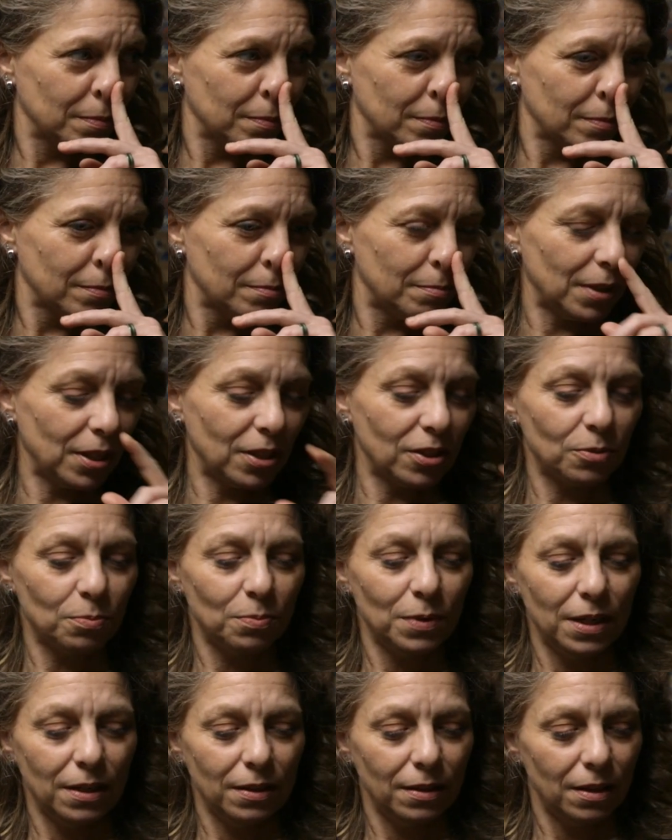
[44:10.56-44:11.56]
because
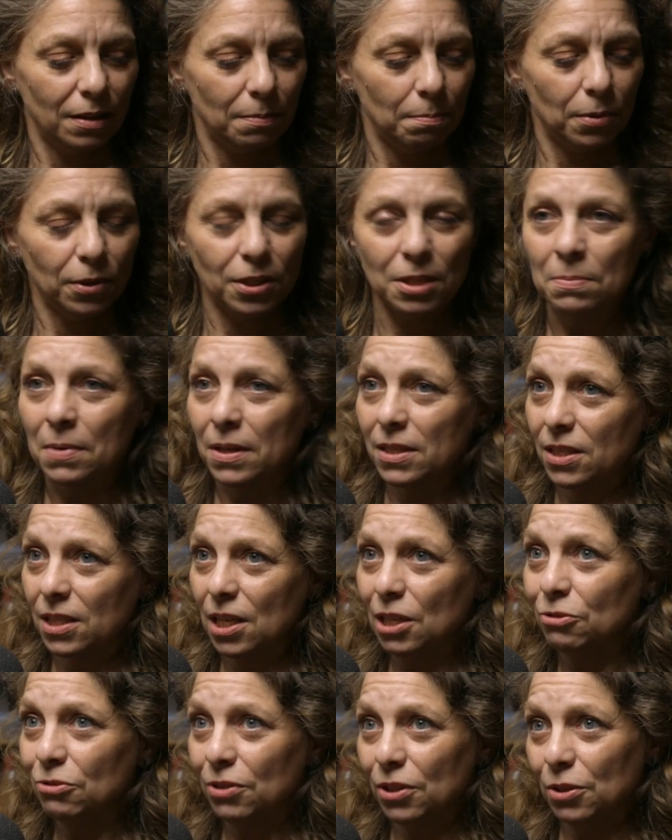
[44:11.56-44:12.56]
the body-mind
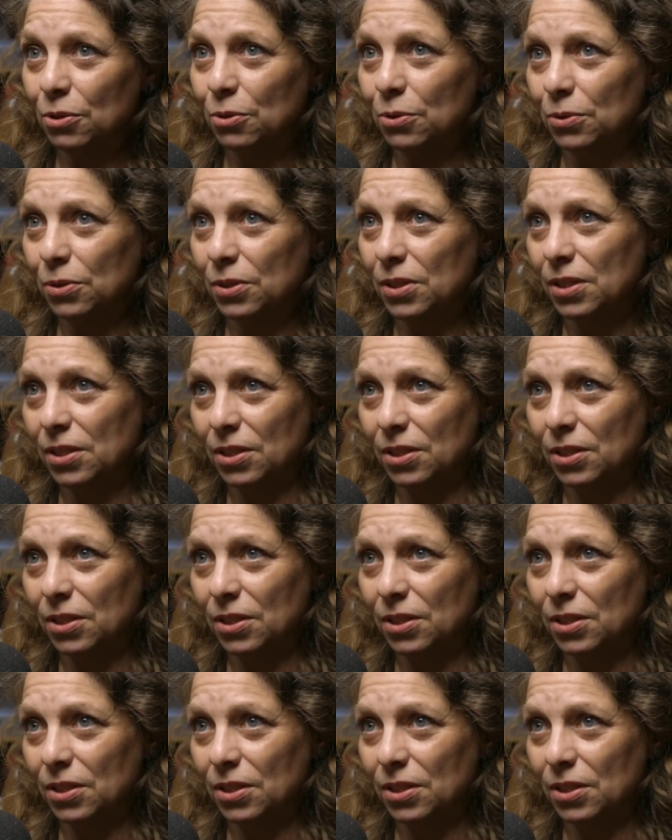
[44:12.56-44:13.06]
centering courses